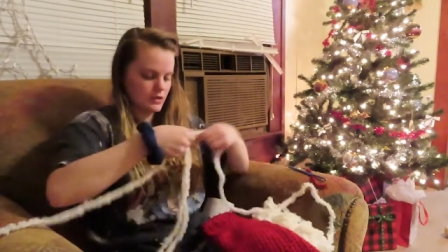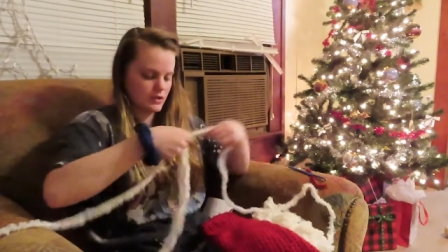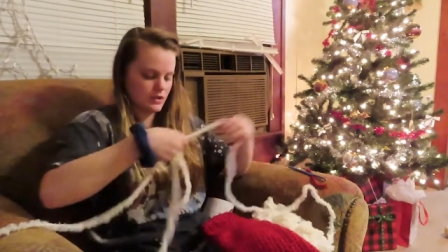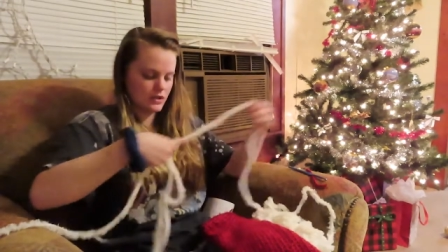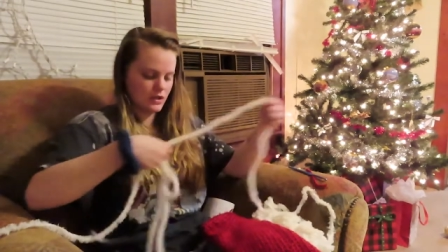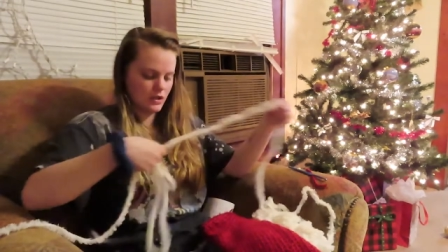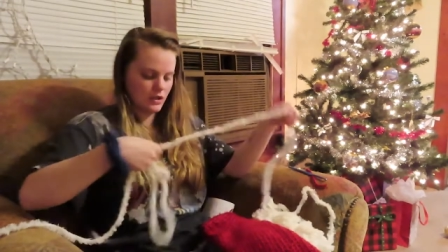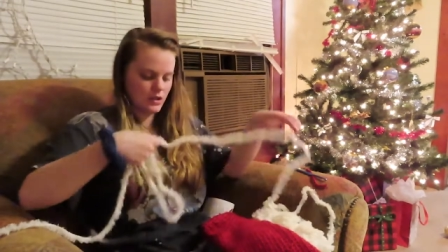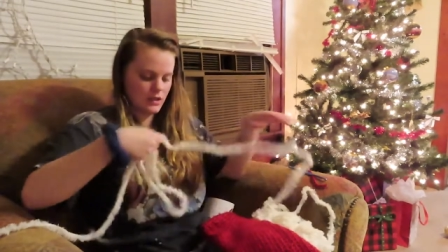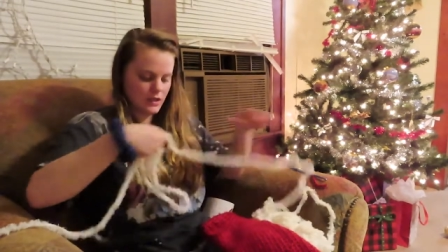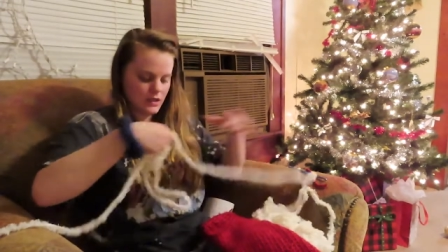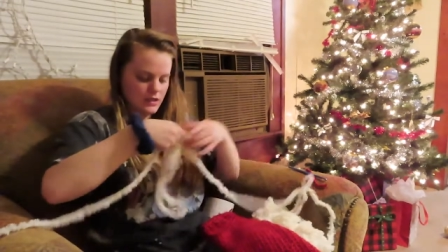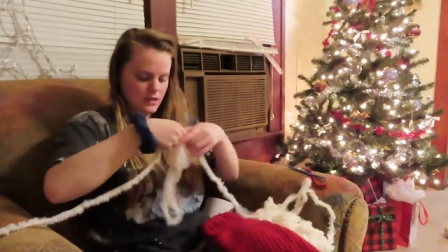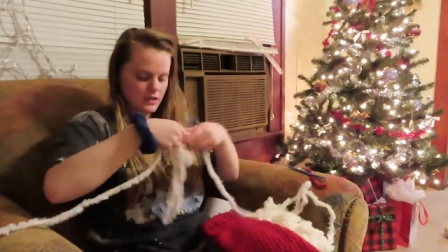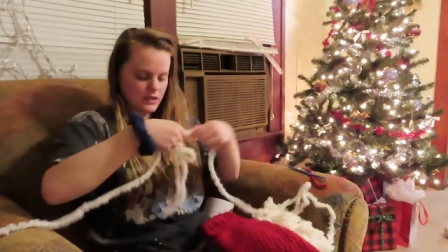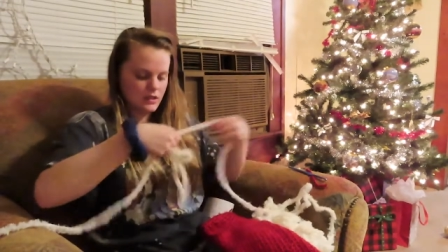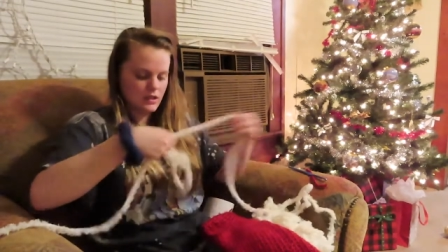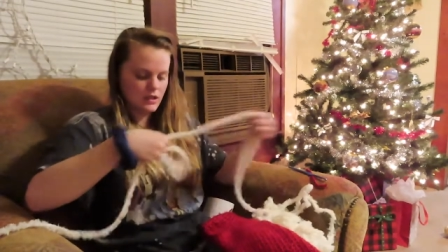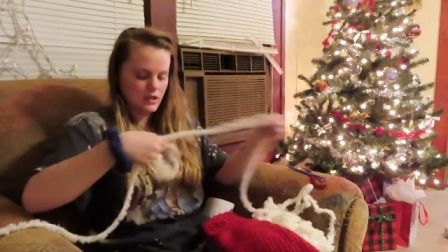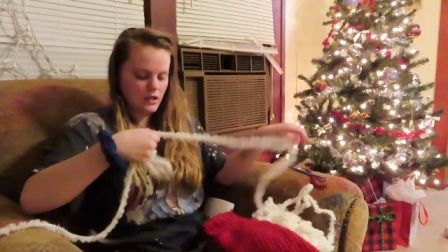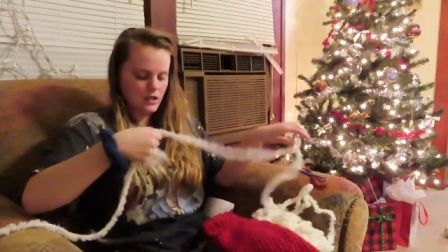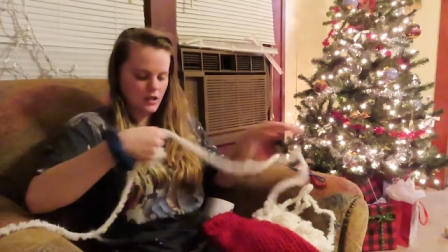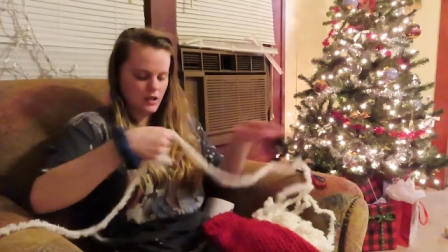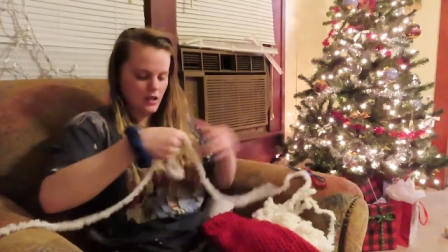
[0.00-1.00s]
start
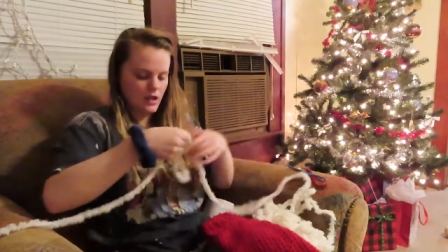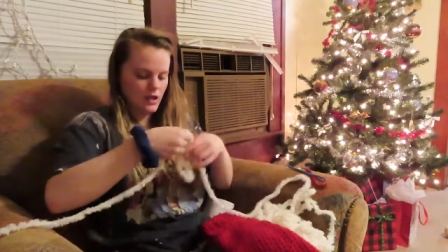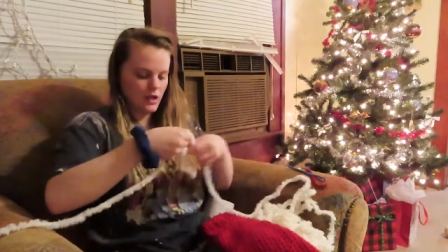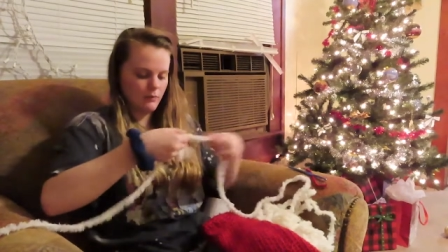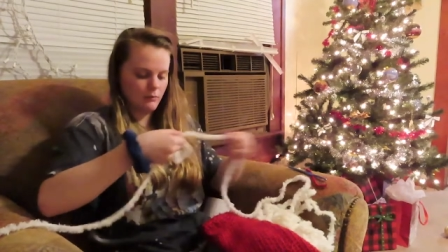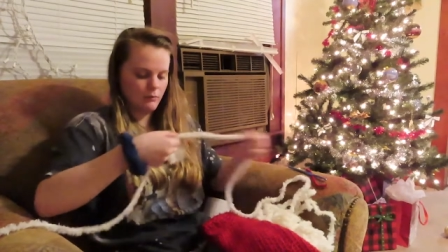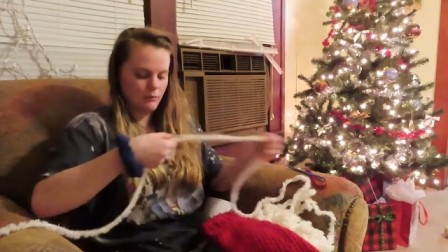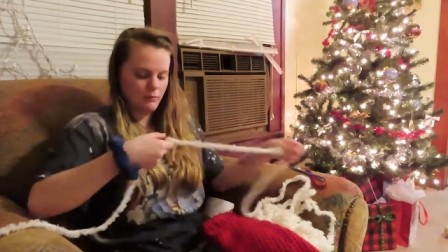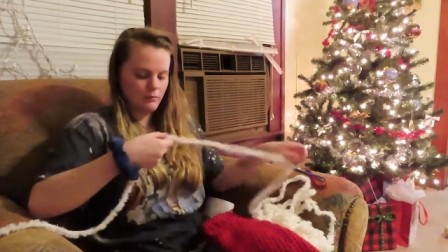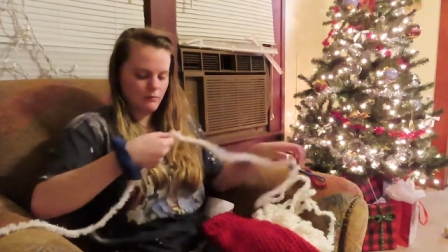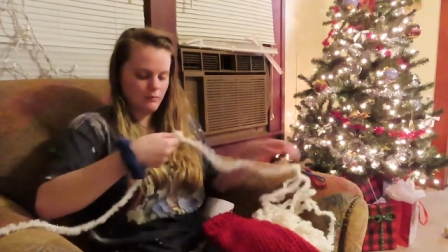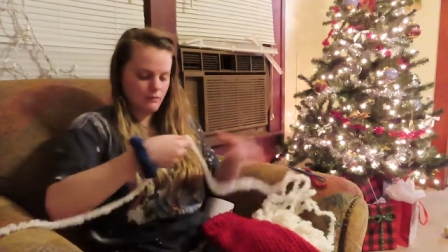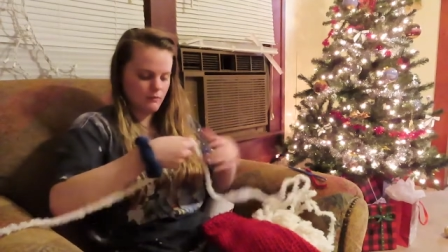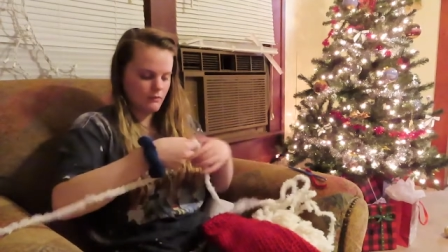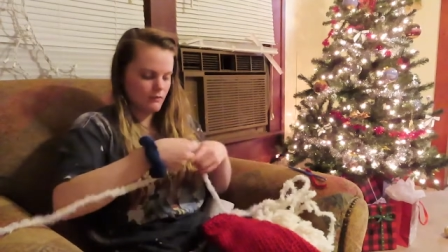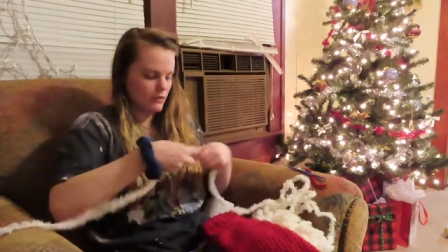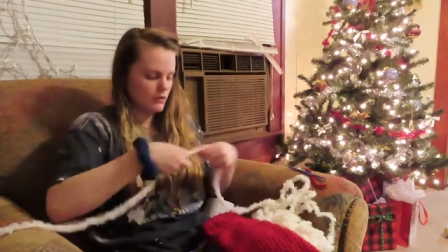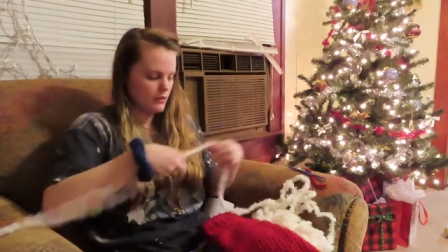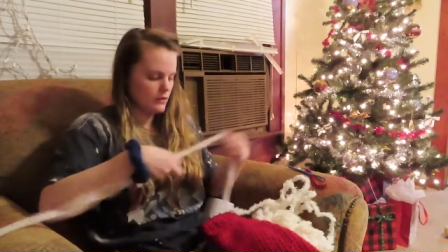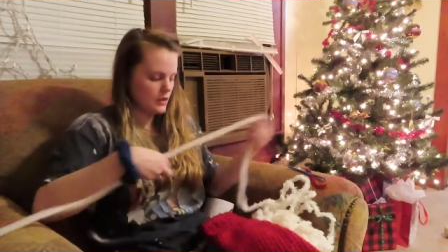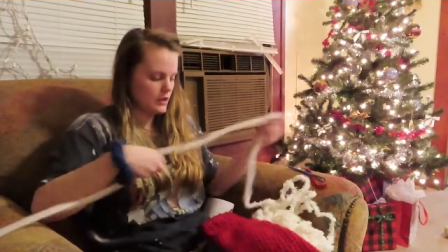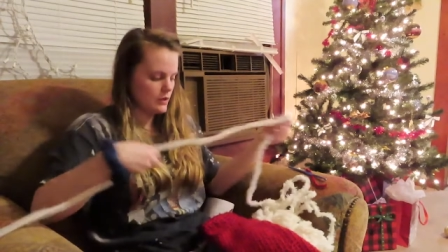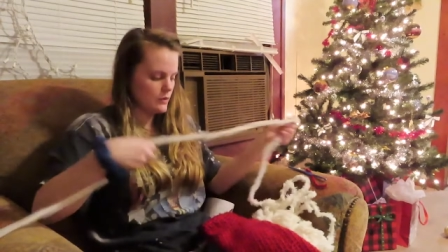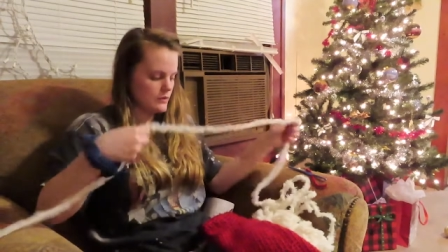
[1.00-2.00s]
um,
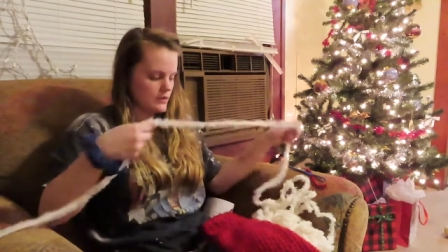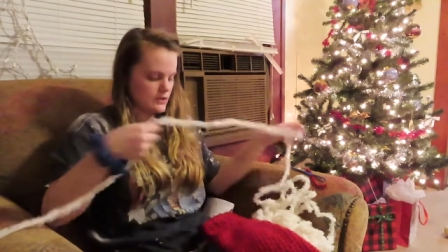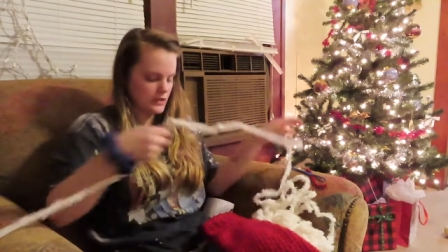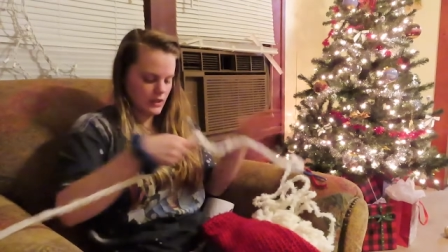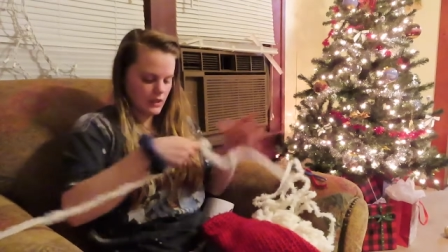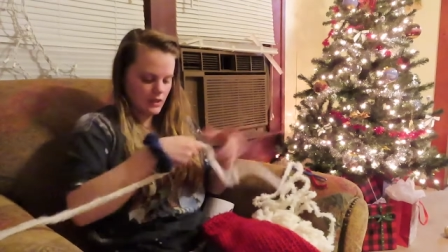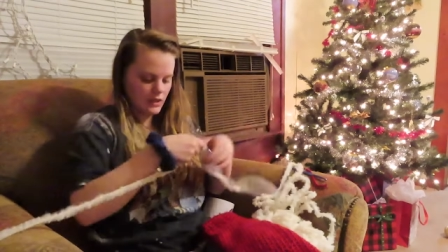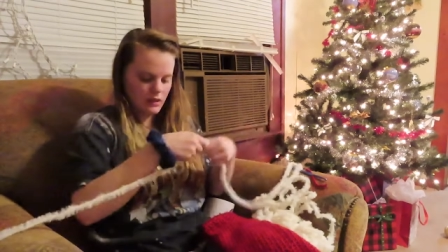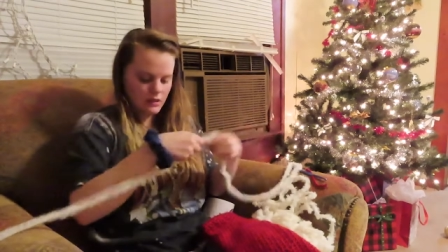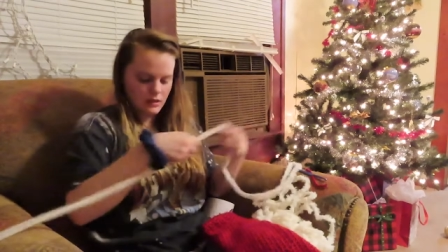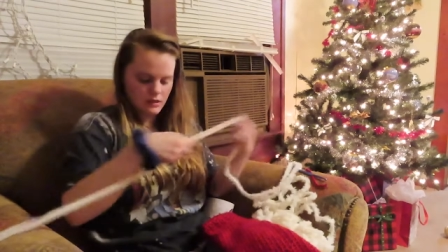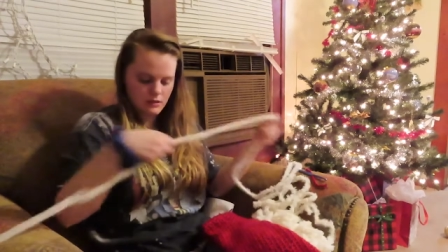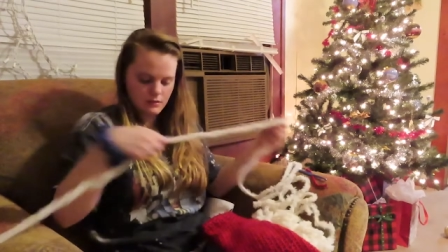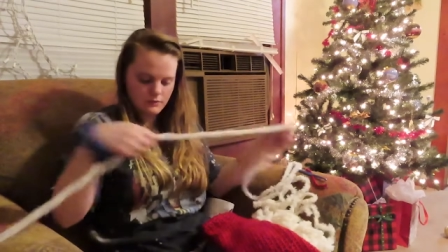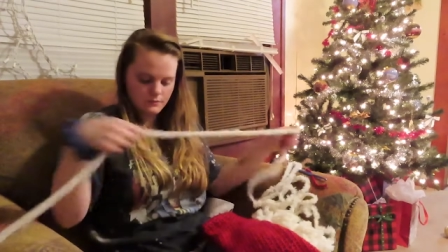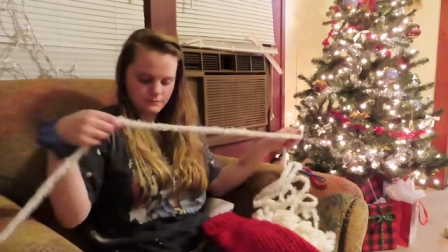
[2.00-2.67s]
using it